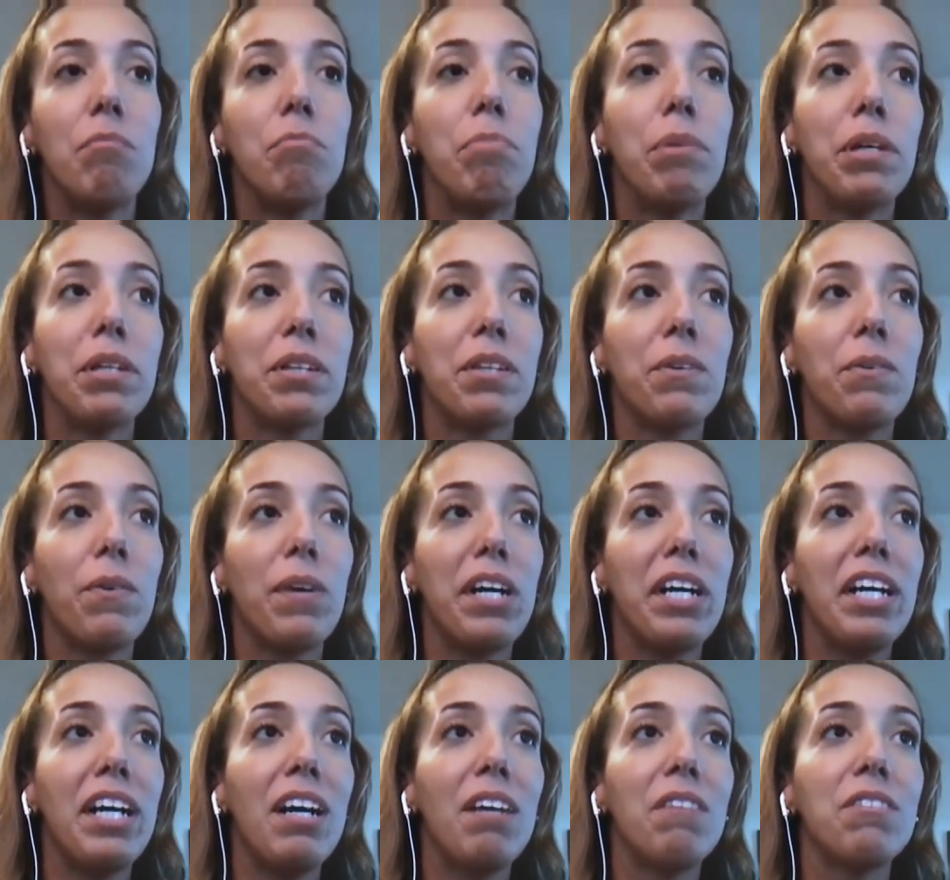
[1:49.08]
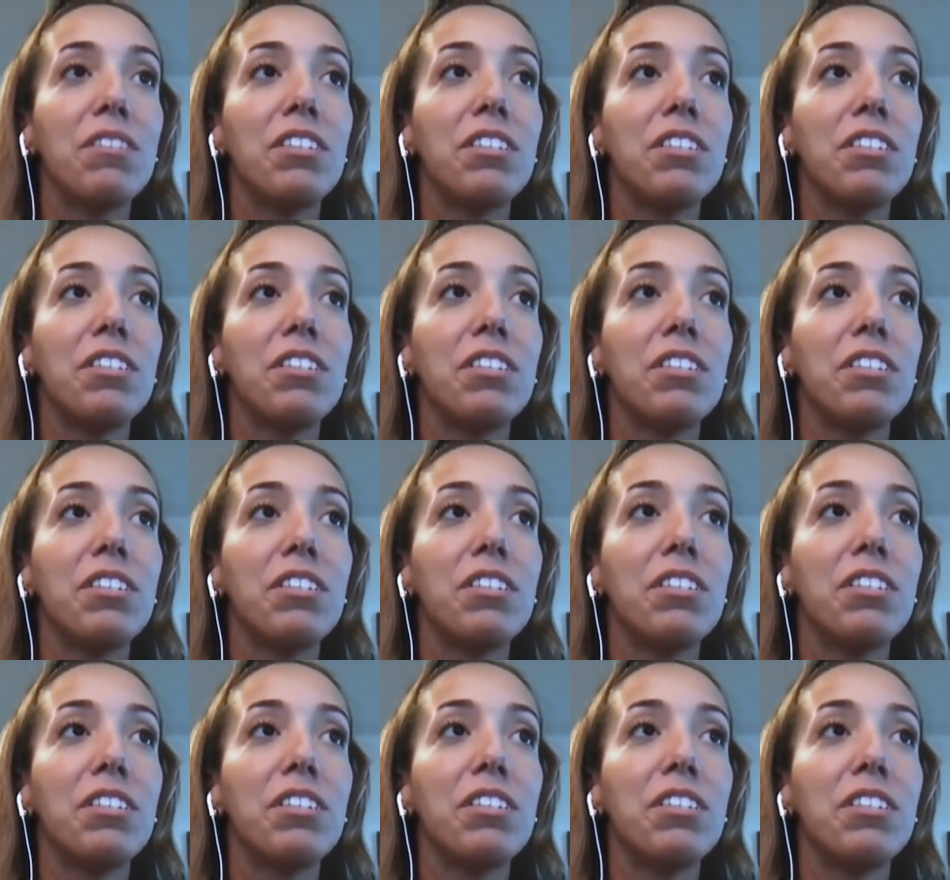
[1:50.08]
but the way I was
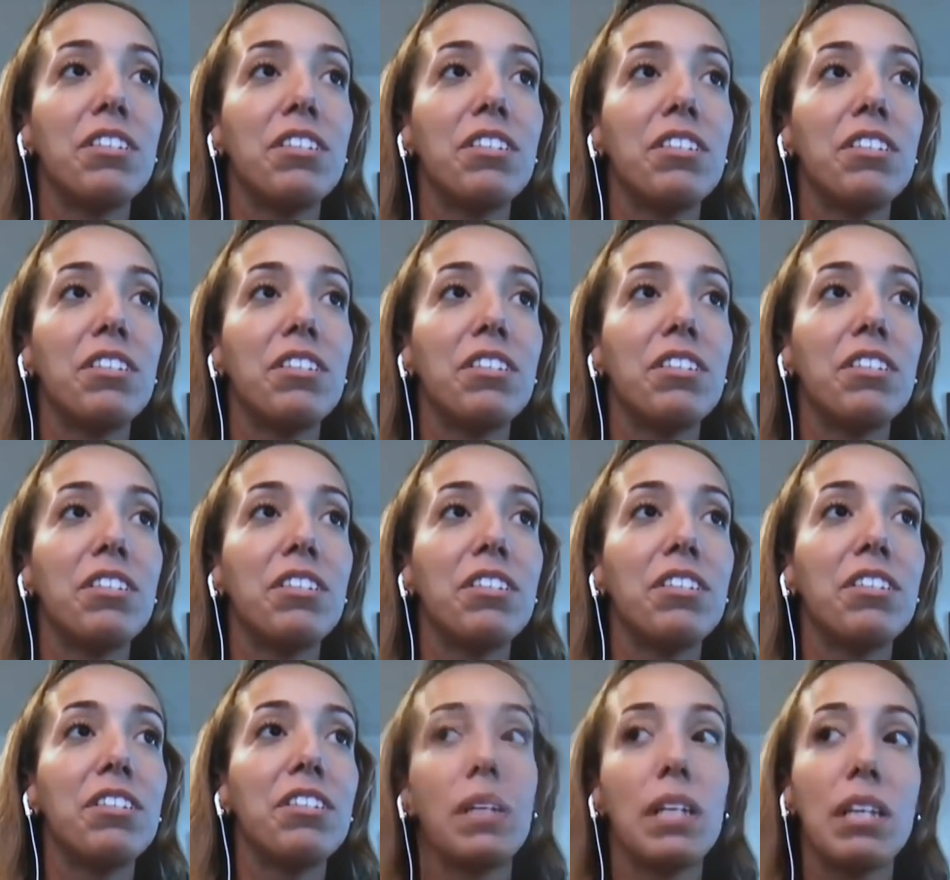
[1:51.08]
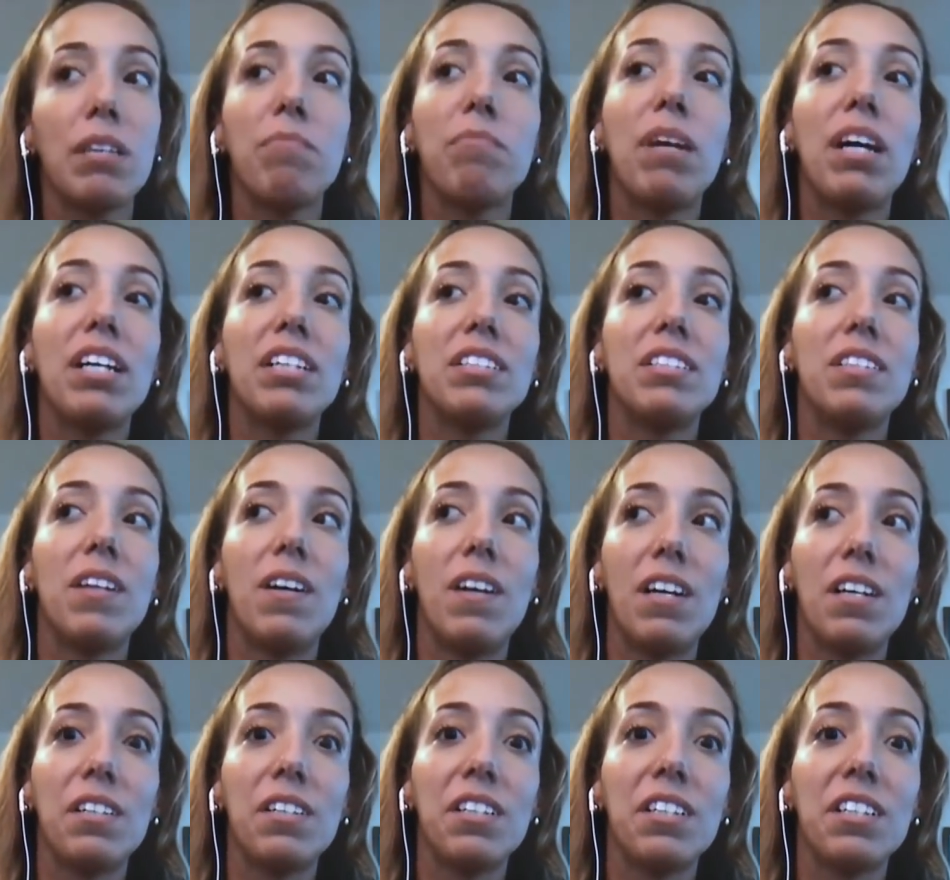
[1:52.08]
treated, like with my
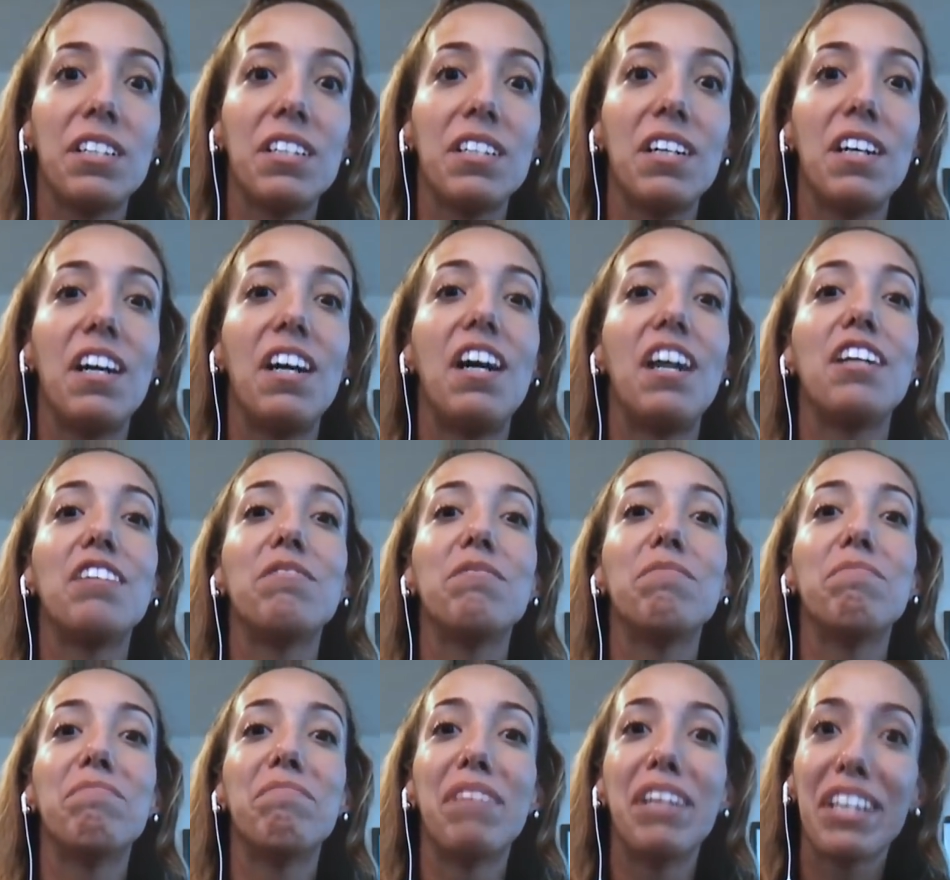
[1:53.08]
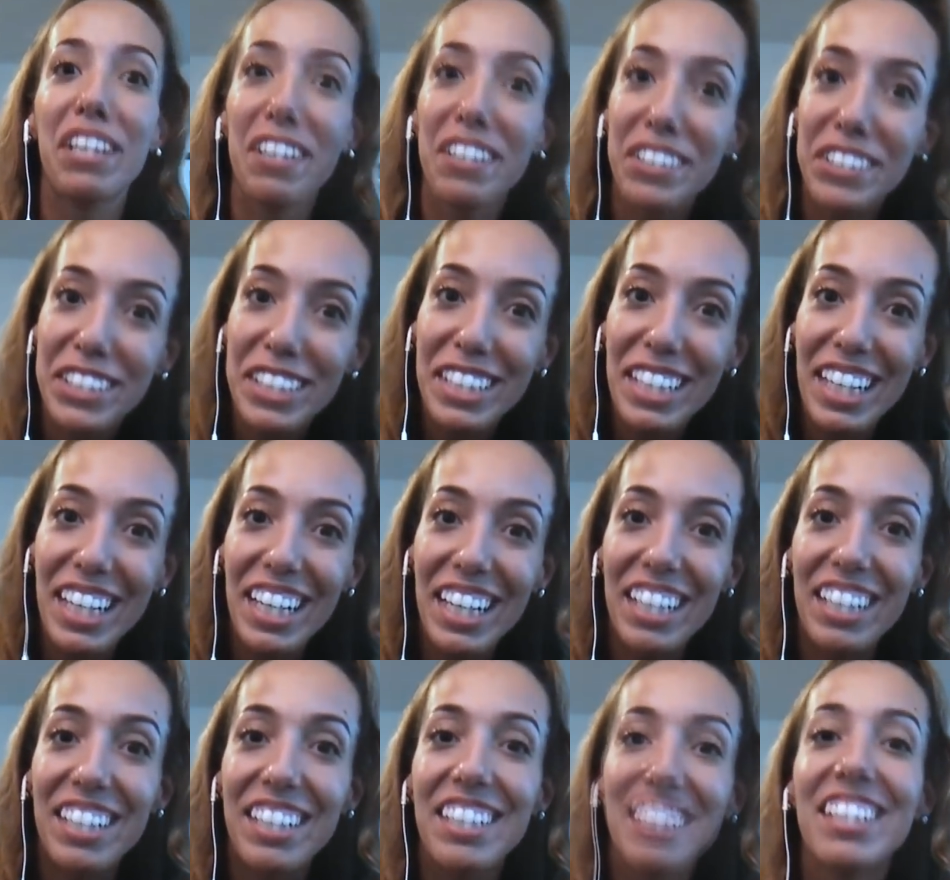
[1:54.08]
daughter on Mother's
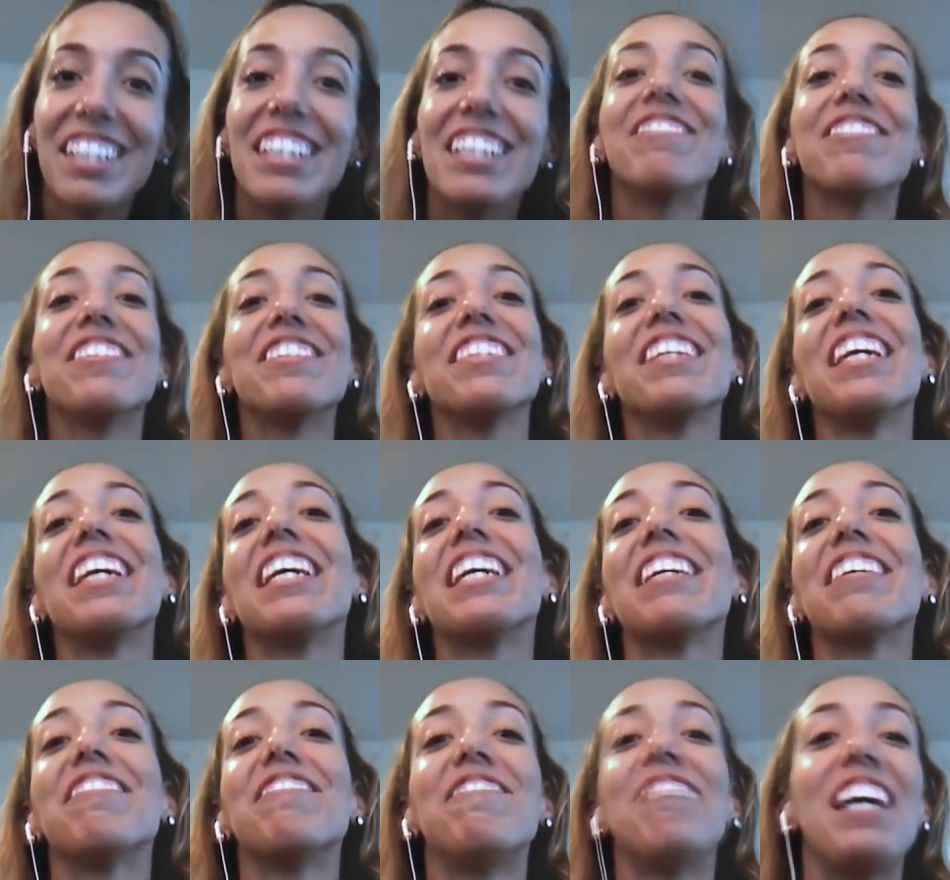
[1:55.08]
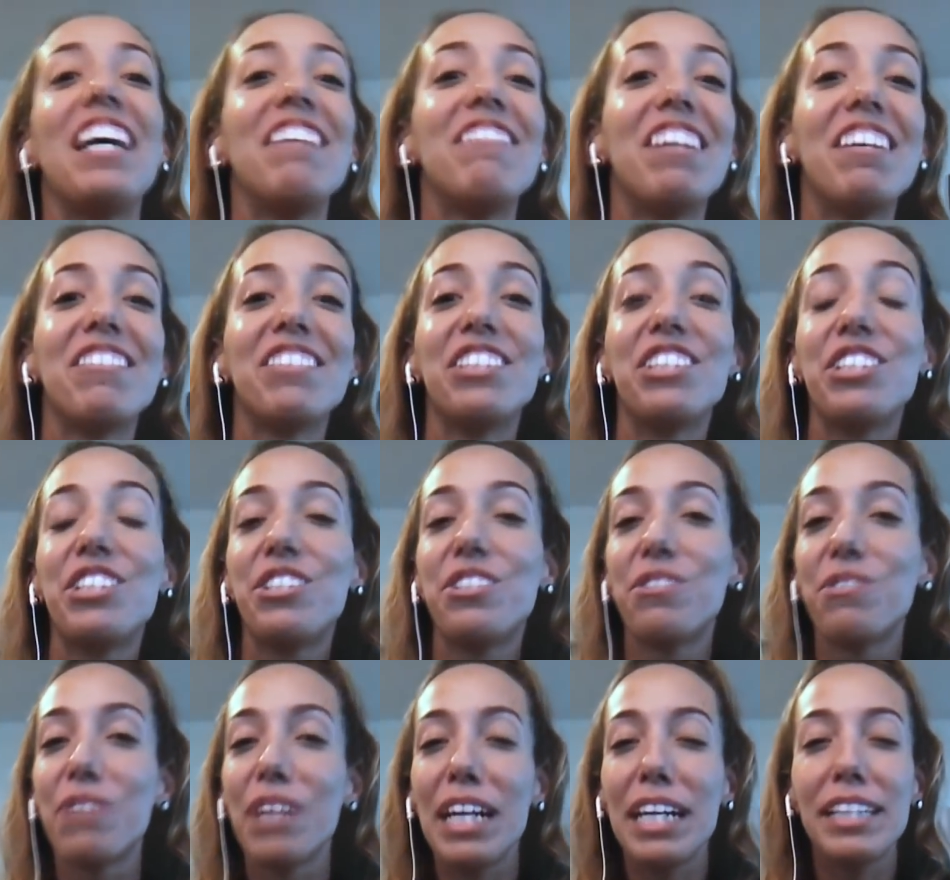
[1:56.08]
Day for like five hours
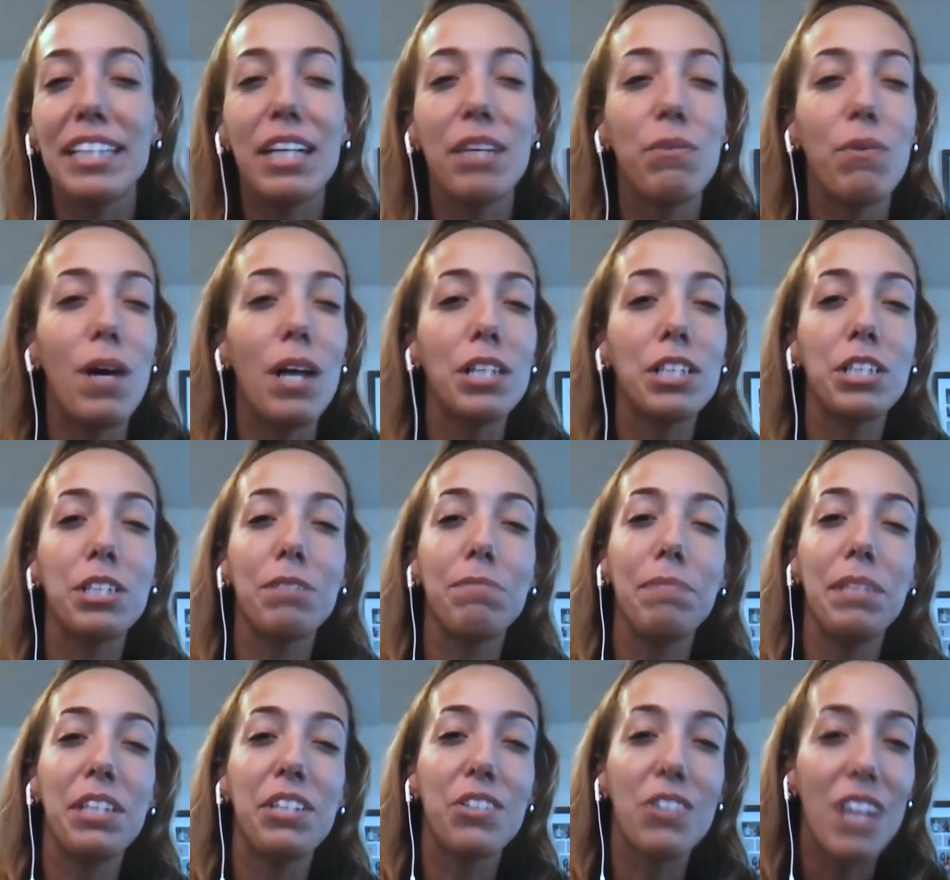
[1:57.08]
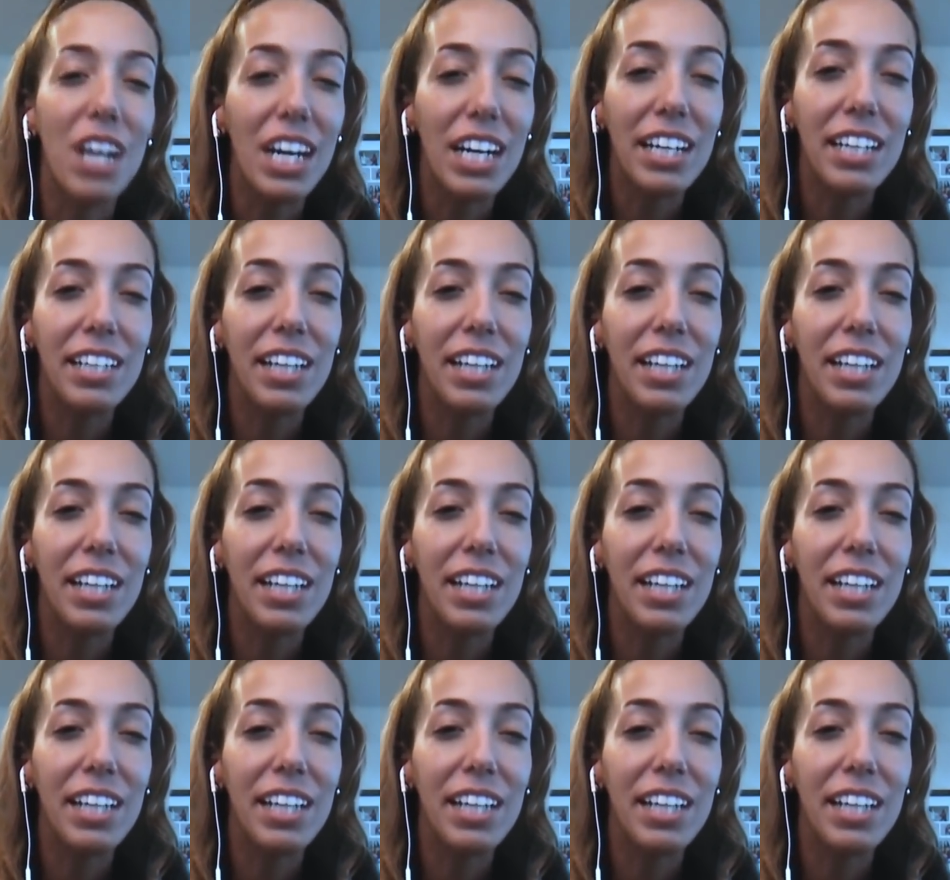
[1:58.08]
straight, they watched me cry.